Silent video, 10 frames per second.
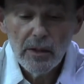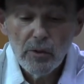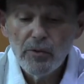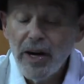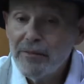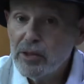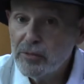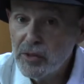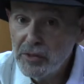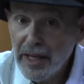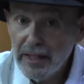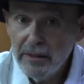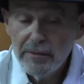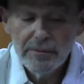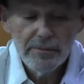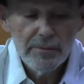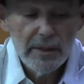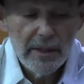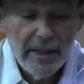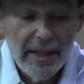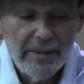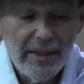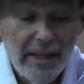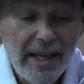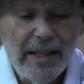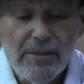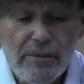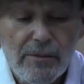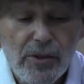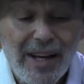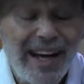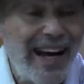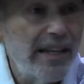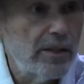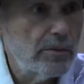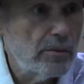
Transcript: revival of the dead, and the chet for chaya,